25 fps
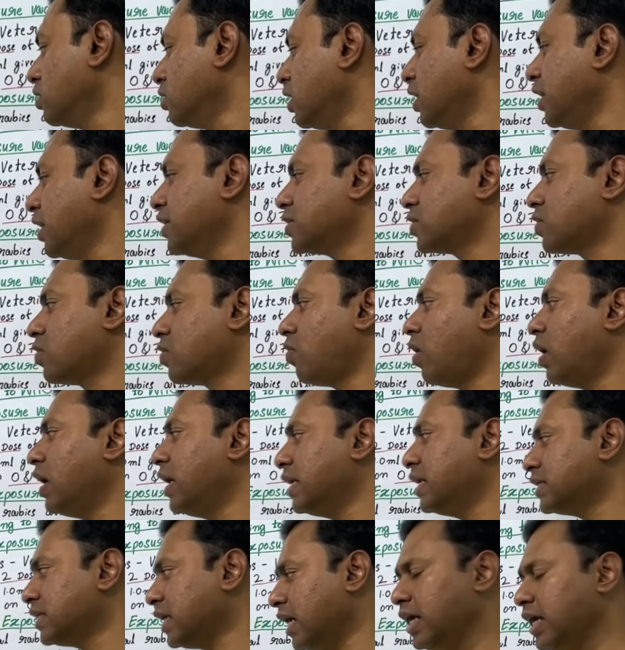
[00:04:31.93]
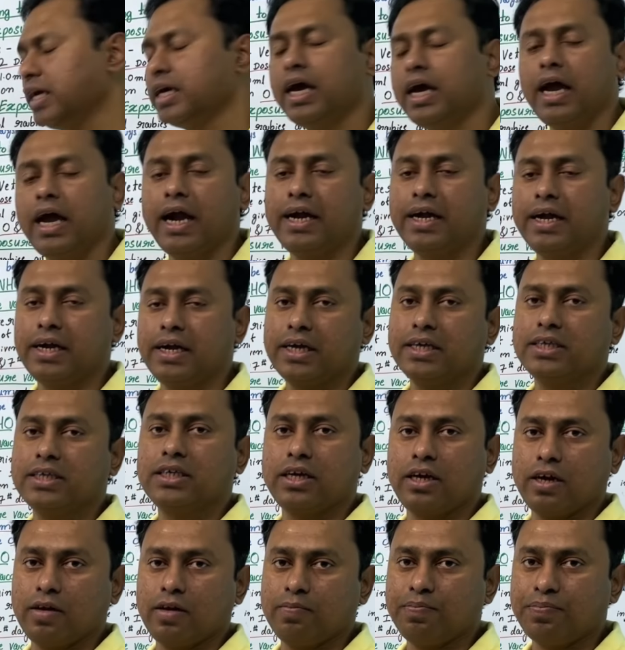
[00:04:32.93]
is called as a
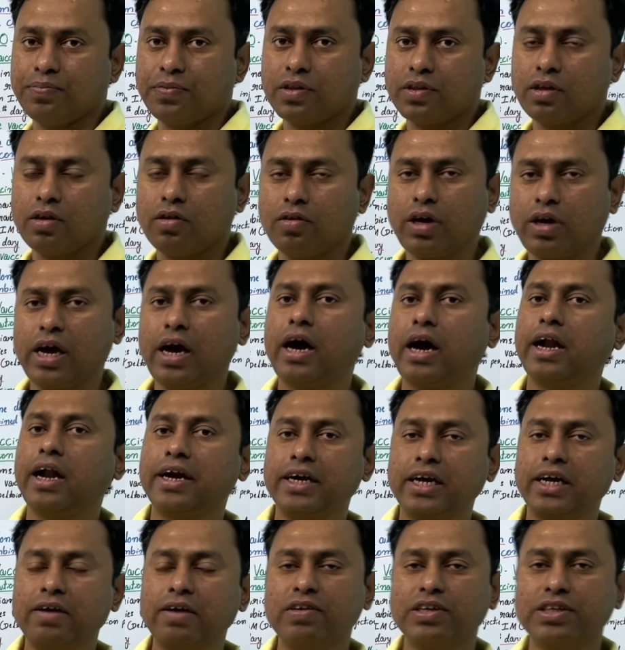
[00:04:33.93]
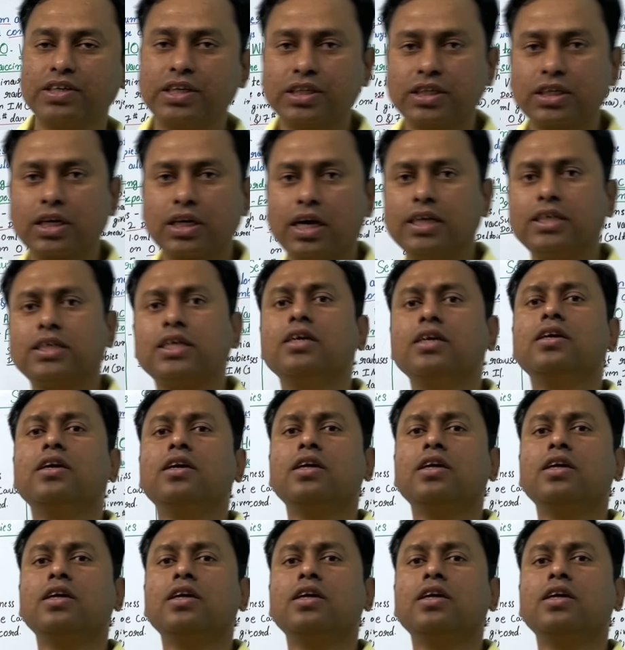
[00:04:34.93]
anti-serum. Okay, already we will discuss.